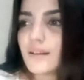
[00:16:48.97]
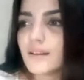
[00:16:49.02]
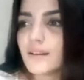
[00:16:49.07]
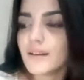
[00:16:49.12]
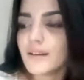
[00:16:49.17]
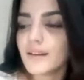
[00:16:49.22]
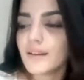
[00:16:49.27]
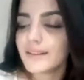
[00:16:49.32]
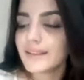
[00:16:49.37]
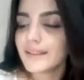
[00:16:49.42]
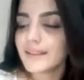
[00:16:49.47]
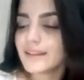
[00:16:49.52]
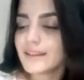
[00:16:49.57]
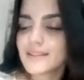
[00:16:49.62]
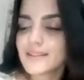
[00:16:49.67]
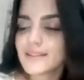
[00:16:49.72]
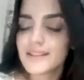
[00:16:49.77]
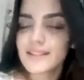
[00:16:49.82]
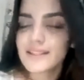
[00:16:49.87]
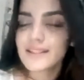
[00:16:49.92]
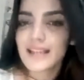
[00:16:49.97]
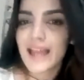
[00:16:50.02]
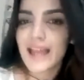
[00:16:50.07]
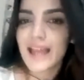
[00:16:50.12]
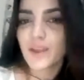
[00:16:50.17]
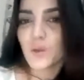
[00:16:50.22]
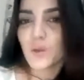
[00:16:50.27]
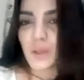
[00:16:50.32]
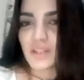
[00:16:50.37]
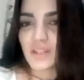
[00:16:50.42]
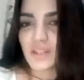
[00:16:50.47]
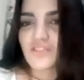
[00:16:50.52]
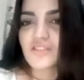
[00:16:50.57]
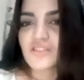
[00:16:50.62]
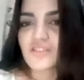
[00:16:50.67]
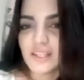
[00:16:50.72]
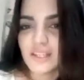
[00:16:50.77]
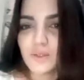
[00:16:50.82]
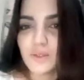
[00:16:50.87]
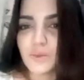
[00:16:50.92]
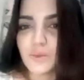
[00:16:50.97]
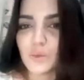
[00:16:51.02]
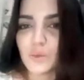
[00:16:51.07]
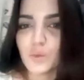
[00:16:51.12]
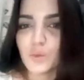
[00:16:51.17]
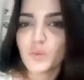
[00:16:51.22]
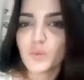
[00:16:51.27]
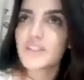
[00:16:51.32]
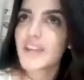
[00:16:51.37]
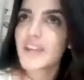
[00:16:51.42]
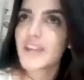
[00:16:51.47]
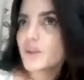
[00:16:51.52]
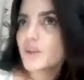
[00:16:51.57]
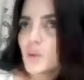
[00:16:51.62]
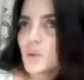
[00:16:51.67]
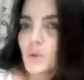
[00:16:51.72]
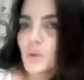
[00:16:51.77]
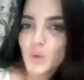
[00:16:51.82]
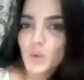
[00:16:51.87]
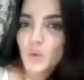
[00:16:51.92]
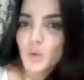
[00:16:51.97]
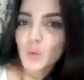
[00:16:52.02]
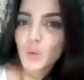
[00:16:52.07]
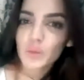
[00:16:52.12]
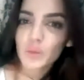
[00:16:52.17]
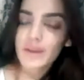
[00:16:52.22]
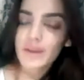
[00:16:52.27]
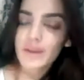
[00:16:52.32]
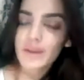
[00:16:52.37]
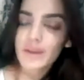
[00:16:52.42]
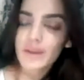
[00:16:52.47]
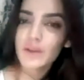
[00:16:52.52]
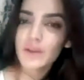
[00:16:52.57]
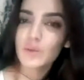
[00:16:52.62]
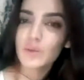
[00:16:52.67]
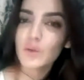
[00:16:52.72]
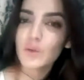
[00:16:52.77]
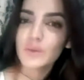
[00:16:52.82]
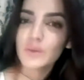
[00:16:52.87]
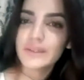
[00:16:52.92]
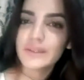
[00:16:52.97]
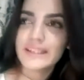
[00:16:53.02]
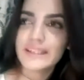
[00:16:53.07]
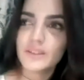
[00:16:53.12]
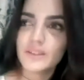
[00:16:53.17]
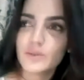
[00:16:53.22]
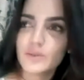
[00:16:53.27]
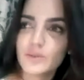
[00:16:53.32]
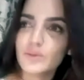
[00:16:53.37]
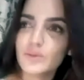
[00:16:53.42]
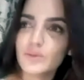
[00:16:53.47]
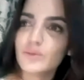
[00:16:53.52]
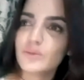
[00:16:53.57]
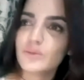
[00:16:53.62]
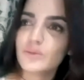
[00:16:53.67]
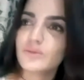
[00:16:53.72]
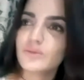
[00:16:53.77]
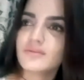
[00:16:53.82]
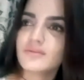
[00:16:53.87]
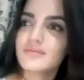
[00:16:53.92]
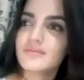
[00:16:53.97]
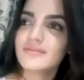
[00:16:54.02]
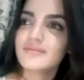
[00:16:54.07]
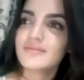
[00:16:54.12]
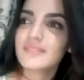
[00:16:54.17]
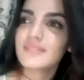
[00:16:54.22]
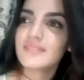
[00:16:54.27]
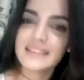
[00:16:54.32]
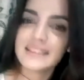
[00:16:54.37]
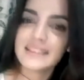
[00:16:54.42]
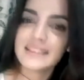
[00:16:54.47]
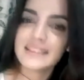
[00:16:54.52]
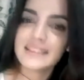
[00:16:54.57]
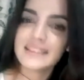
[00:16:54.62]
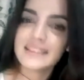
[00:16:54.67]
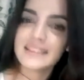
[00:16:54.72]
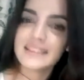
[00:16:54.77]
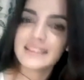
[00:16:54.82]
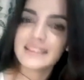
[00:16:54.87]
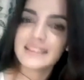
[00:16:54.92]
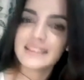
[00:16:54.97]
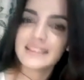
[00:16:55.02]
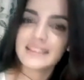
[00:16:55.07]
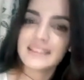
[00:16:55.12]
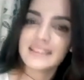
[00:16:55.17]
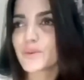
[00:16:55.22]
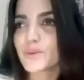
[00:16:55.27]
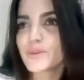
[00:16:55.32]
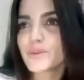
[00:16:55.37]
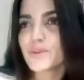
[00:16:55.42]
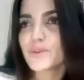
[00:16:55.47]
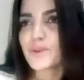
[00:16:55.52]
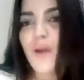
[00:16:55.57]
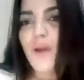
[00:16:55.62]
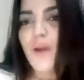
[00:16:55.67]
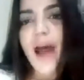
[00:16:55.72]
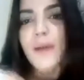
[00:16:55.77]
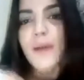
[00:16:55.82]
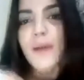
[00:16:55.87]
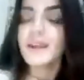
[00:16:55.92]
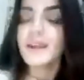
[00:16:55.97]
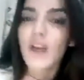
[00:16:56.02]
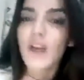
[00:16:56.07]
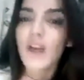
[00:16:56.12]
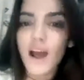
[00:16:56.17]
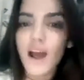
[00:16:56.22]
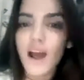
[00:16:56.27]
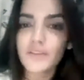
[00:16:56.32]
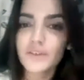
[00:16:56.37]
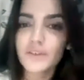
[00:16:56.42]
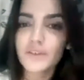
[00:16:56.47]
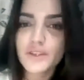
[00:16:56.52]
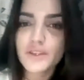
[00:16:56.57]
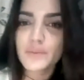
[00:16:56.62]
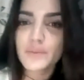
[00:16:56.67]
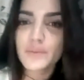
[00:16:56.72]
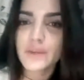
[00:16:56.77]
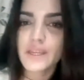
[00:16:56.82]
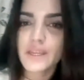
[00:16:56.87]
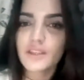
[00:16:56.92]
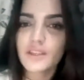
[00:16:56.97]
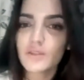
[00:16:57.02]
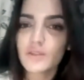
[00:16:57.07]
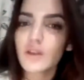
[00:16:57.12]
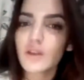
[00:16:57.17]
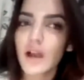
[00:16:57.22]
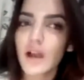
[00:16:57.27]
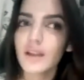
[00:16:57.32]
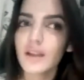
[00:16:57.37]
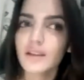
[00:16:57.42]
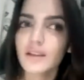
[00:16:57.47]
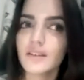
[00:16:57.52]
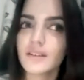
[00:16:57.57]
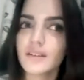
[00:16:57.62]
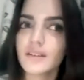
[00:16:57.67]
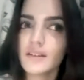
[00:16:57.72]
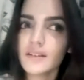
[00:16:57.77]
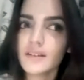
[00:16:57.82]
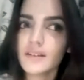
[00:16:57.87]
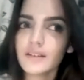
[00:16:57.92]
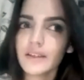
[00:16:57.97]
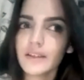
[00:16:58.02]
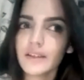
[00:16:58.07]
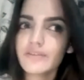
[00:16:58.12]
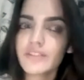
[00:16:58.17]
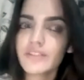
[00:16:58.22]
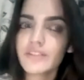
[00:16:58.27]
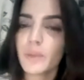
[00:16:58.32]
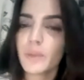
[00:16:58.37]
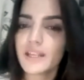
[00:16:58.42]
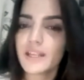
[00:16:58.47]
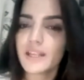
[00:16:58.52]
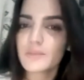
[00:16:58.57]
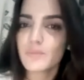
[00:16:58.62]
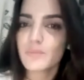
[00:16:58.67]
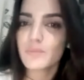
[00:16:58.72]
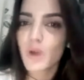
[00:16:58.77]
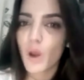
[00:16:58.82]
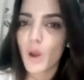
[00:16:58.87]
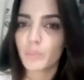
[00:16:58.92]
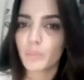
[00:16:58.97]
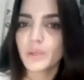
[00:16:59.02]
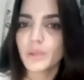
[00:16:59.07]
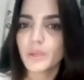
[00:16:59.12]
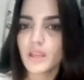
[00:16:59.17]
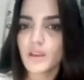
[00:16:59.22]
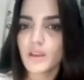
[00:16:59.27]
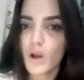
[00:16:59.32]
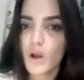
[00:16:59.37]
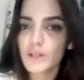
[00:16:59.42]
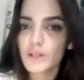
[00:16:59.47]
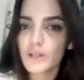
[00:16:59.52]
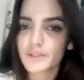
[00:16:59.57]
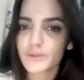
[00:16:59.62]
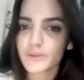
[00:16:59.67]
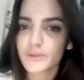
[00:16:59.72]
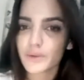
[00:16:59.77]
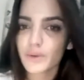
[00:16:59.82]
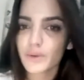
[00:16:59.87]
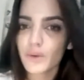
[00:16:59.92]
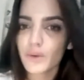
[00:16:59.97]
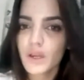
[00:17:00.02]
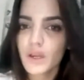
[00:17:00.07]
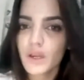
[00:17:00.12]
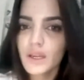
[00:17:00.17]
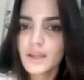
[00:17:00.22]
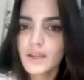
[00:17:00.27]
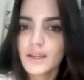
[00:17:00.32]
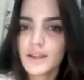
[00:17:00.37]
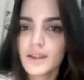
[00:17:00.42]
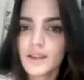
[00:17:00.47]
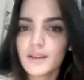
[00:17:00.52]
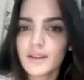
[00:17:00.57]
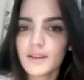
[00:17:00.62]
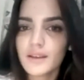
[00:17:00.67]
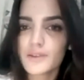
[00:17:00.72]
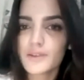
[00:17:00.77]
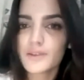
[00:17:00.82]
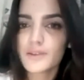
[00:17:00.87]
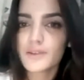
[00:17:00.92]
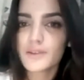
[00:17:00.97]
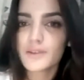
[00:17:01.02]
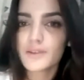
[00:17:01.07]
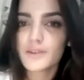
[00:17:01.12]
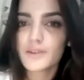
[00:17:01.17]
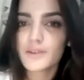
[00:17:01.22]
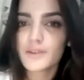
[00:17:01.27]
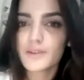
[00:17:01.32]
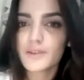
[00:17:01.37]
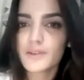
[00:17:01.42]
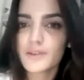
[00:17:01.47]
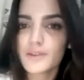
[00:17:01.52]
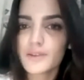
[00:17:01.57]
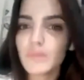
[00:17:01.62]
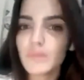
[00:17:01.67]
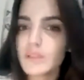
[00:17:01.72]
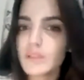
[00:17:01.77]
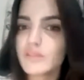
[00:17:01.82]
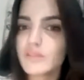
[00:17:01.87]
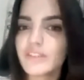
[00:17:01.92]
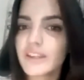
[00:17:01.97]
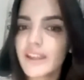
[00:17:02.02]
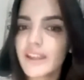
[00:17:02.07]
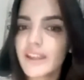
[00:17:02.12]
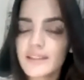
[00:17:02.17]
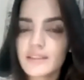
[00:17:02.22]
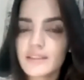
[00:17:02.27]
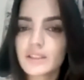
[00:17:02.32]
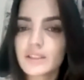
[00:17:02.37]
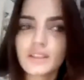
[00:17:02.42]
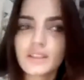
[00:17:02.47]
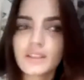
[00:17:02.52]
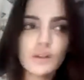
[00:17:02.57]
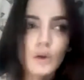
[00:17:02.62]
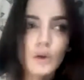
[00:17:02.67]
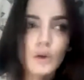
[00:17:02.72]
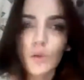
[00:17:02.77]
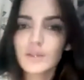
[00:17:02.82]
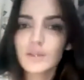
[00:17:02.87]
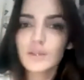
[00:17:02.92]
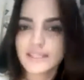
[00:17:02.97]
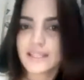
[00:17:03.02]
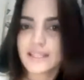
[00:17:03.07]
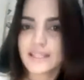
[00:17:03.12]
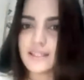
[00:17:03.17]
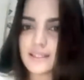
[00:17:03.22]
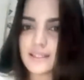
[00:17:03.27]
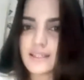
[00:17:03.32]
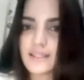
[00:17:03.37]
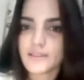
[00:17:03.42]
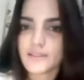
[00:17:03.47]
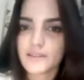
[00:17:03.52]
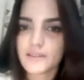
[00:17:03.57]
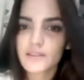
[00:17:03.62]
there is this language Telugu which I don't know. I don't know Telugu ka T also. So but you have to speak. You can't if somebody is prompting also. So I'm gonna forget the whole sentence, the